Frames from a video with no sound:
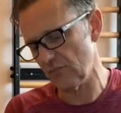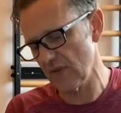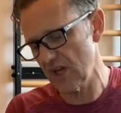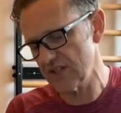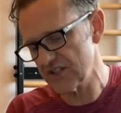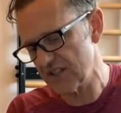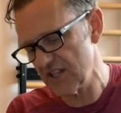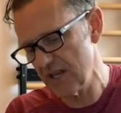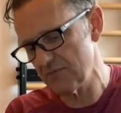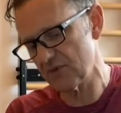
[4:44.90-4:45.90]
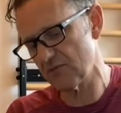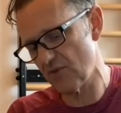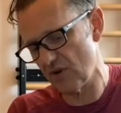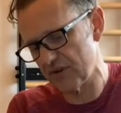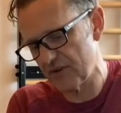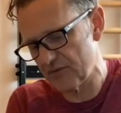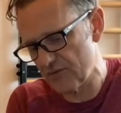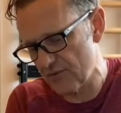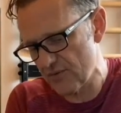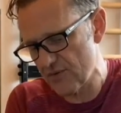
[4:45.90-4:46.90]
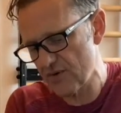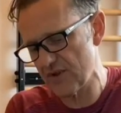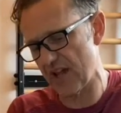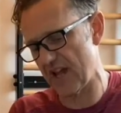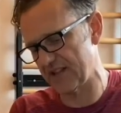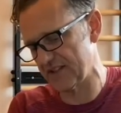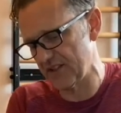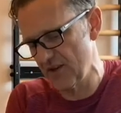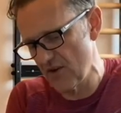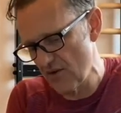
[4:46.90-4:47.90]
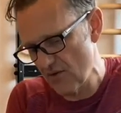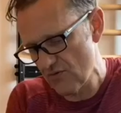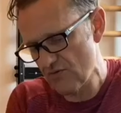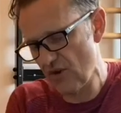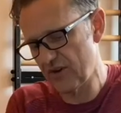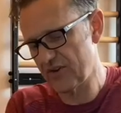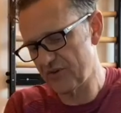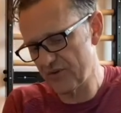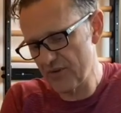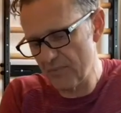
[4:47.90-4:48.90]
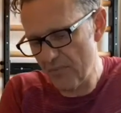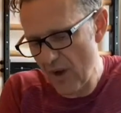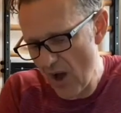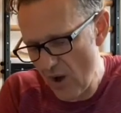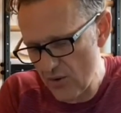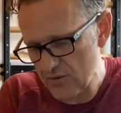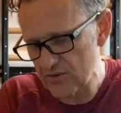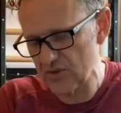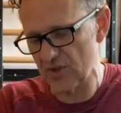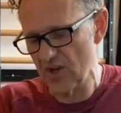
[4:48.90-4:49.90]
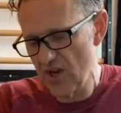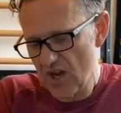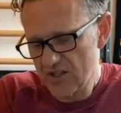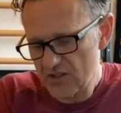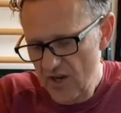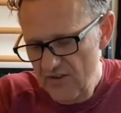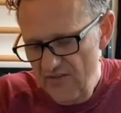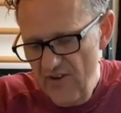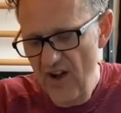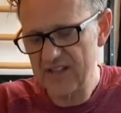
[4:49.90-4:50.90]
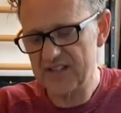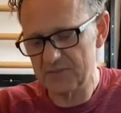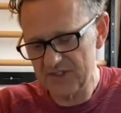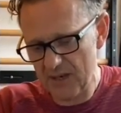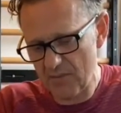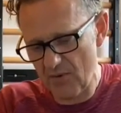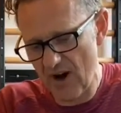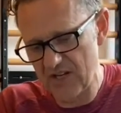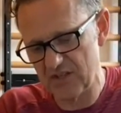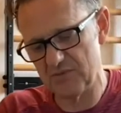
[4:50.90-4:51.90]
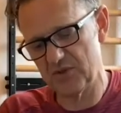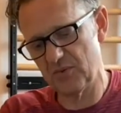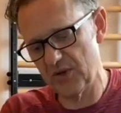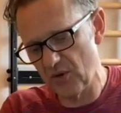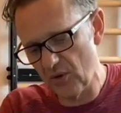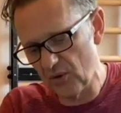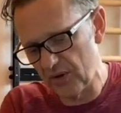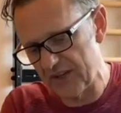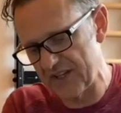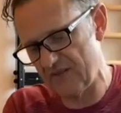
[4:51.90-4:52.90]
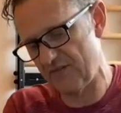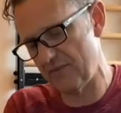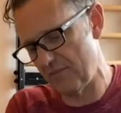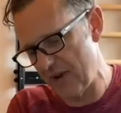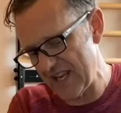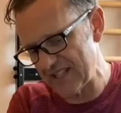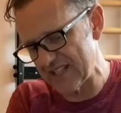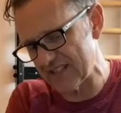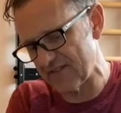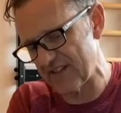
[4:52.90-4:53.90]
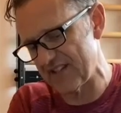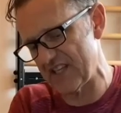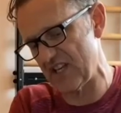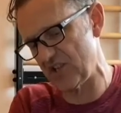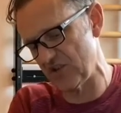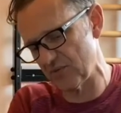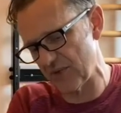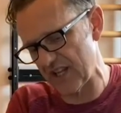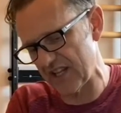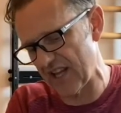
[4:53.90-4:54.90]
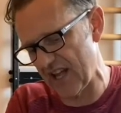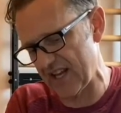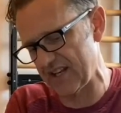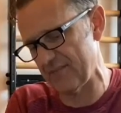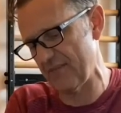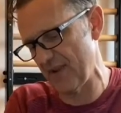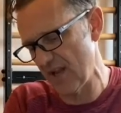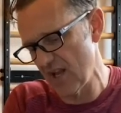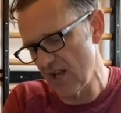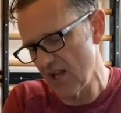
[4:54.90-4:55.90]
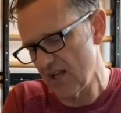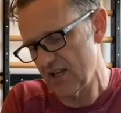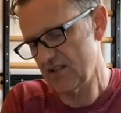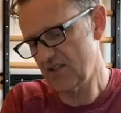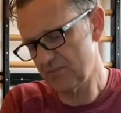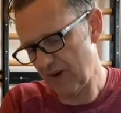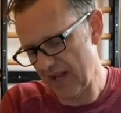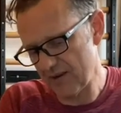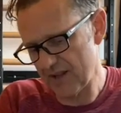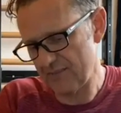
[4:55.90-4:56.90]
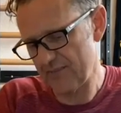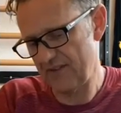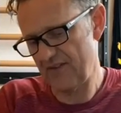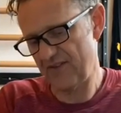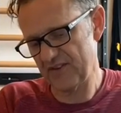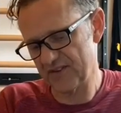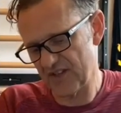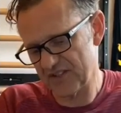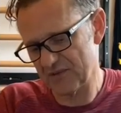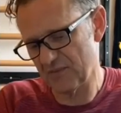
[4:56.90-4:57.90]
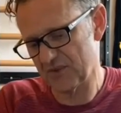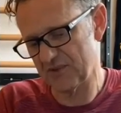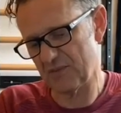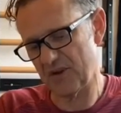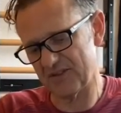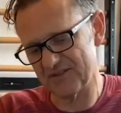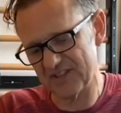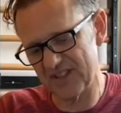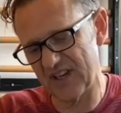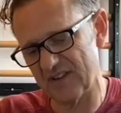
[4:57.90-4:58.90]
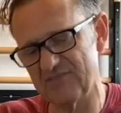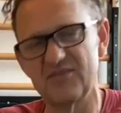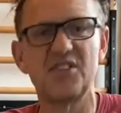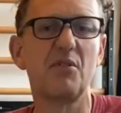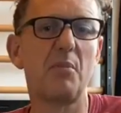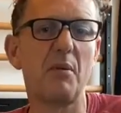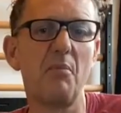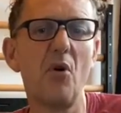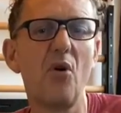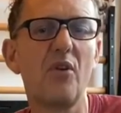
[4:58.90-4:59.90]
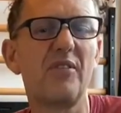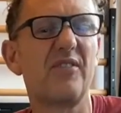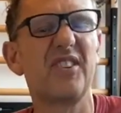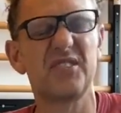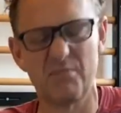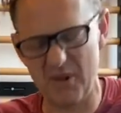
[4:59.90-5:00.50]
And just keep sort of rolling through the hands, rolling through the bones, and trying to find some separation between all of the different pieces of tissues within the hand. And just play with it. If it feels nice in one spot, do a bit more. If it feels a bit